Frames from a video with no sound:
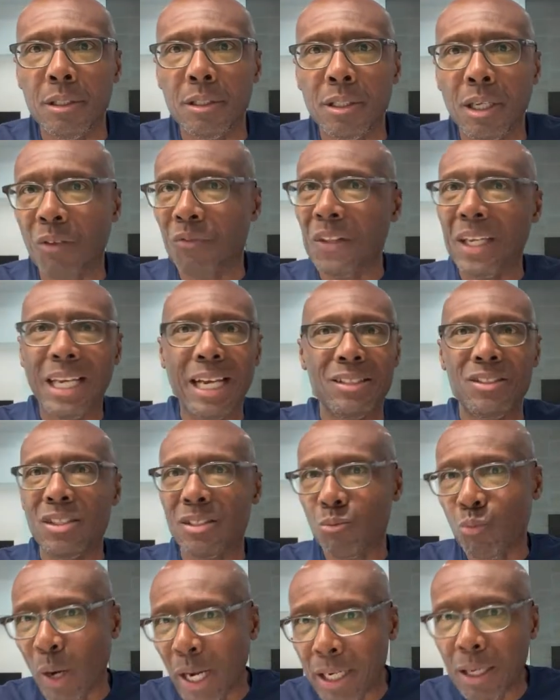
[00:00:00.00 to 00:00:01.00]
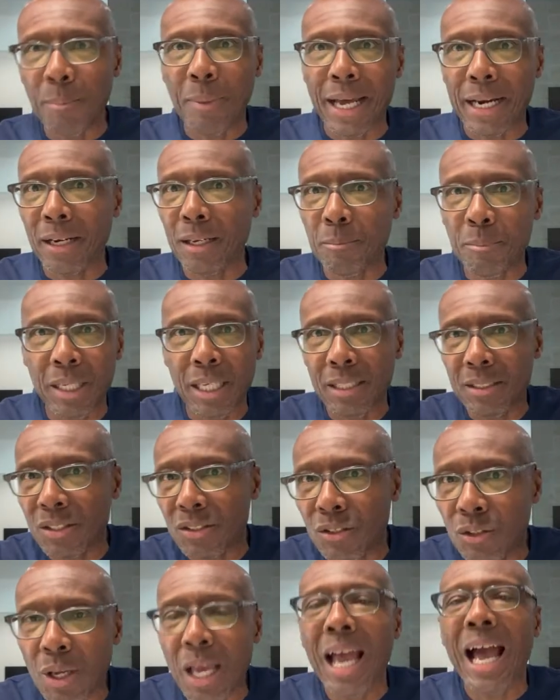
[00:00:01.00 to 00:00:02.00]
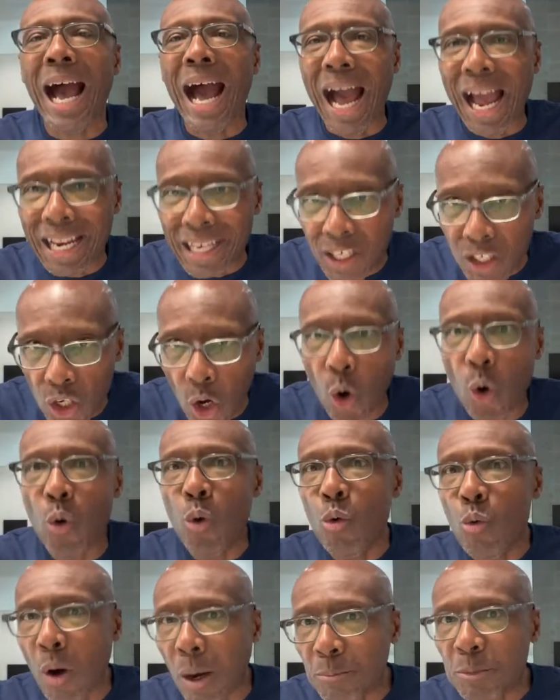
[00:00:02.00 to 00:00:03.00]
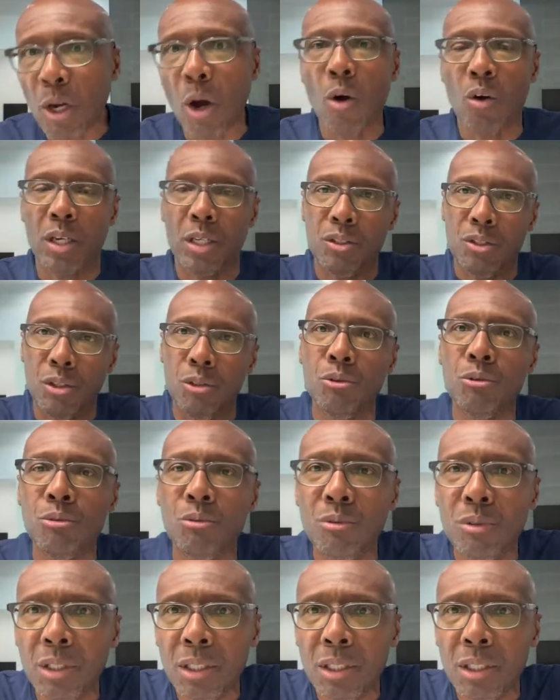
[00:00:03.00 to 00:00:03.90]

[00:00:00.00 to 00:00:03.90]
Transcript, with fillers: Y'all think I just wake up out of the bed and just do? I know who I'm talking to.